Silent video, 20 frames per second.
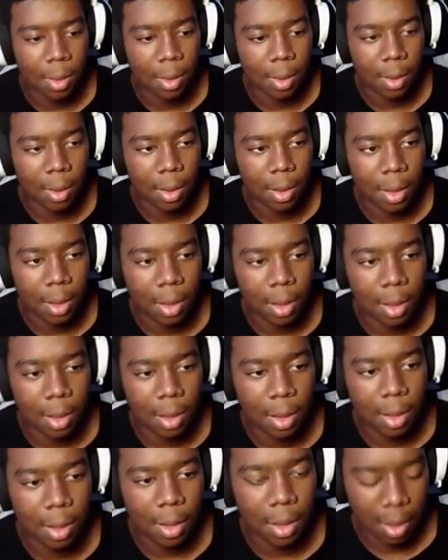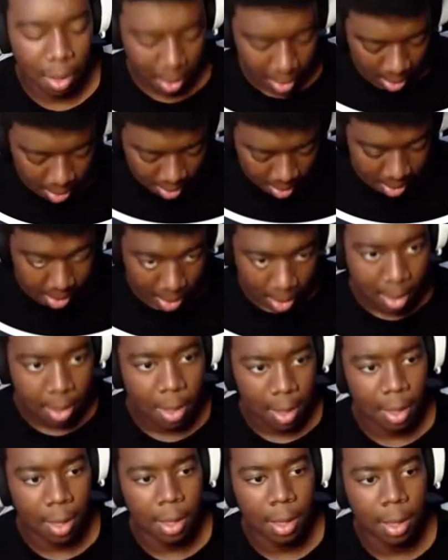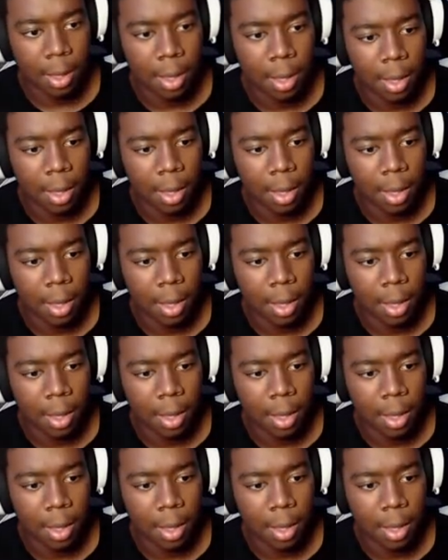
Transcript: (silence)